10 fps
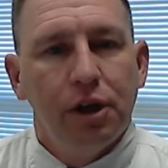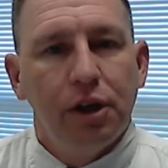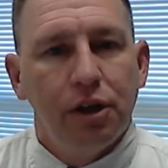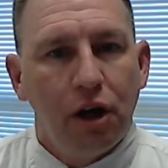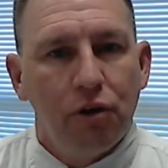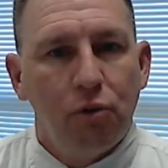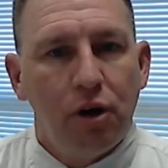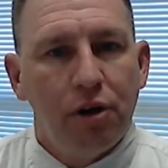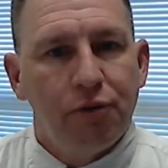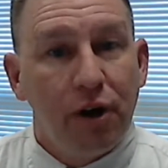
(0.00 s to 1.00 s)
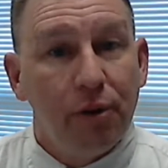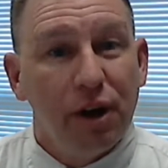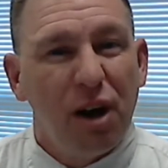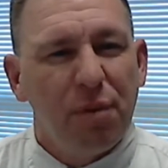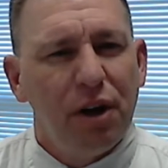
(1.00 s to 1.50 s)
and the other one
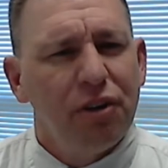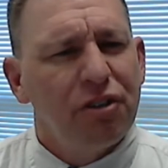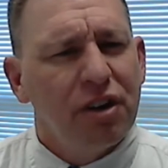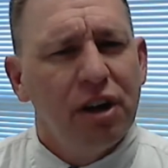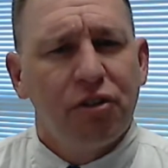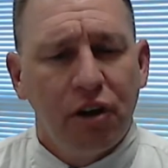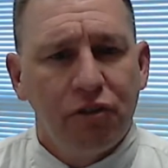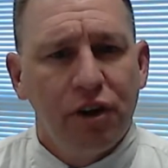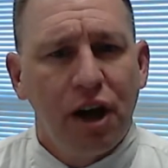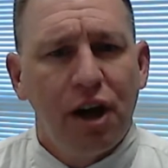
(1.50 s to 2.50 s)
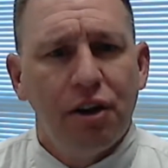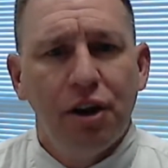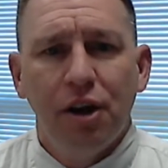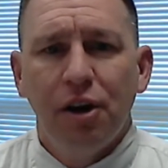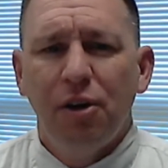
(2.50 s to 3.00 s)
following up on just kind of touching on
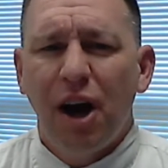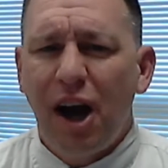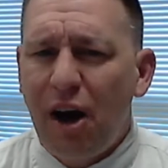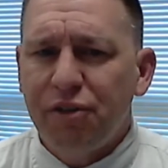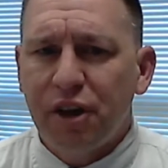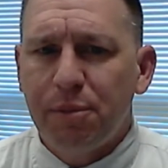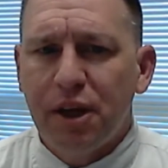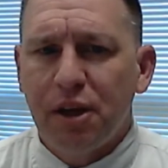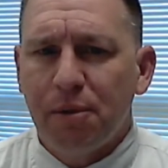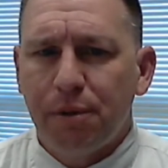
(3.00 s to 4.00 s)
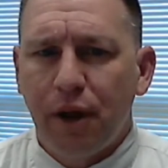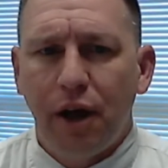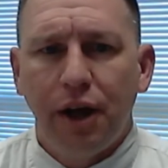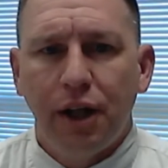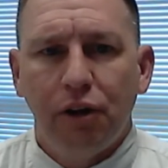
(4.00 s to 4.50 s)
how's that being
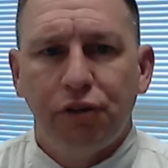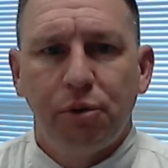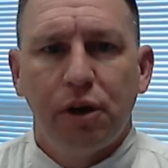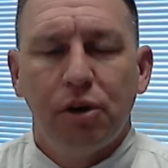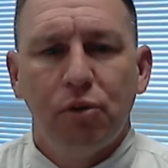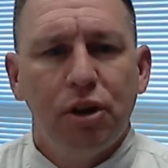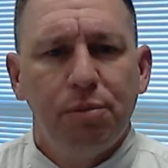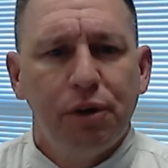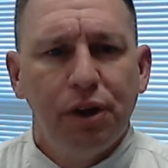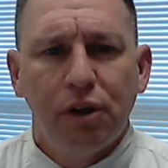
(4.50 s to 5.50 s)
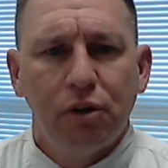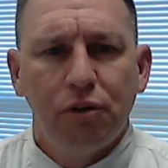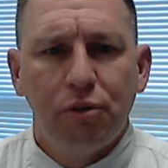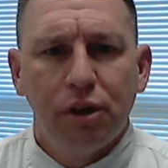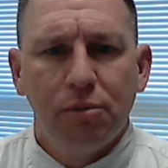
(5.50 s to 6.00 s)
applied elsewhere and what do the building
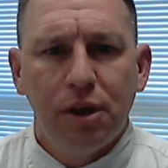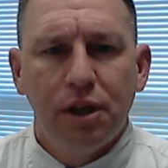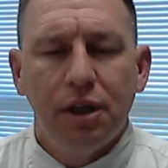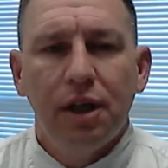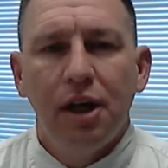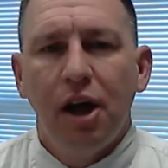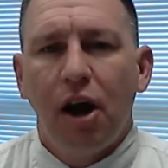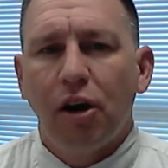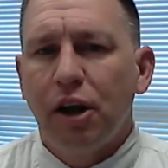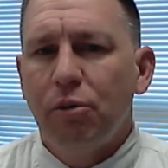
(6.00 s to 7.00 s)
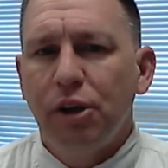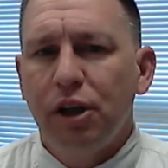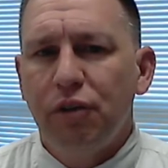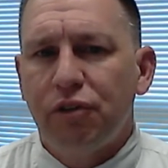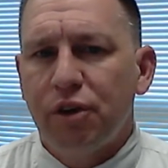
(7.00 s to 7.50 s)
codes really mean, are going to really
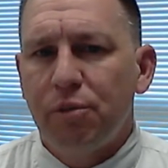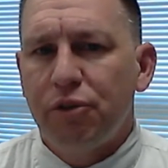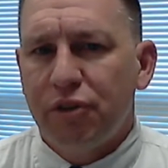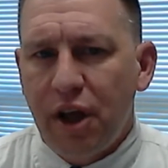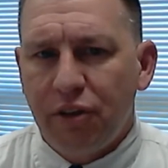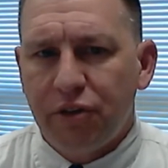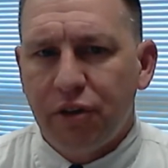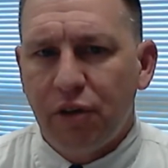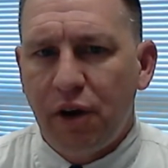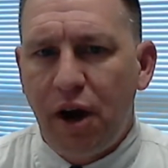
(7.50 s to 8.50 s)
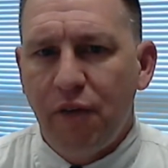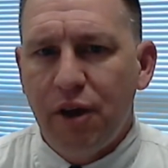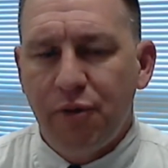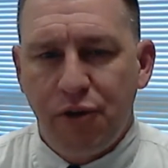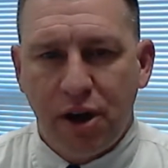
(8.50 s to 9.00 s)
give you some sense of how
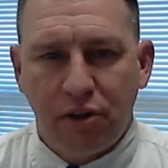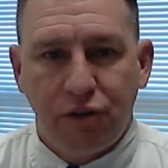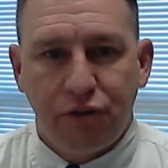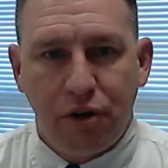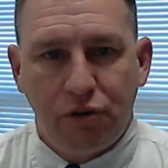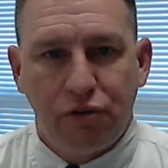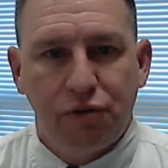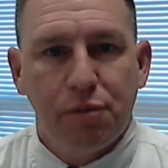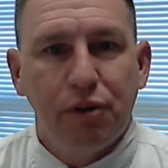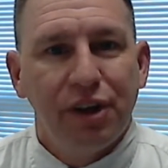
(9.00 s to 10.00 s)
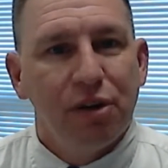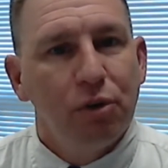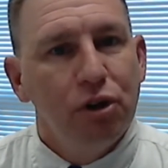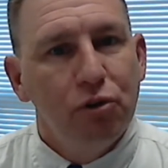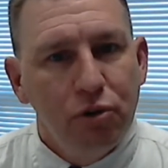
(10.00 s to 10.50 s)
they affect the structure of the building and
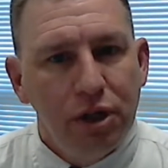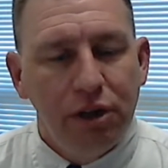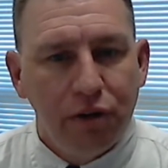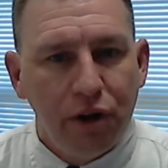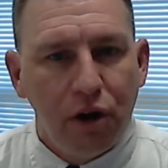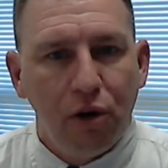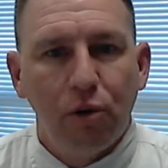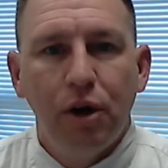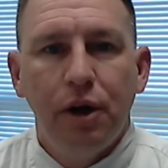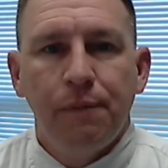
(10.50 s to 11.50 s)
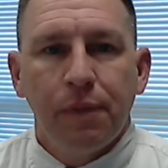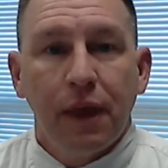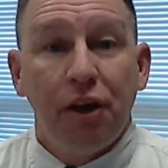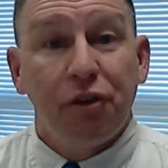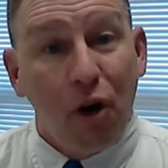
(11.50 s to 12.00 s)
what you need to know as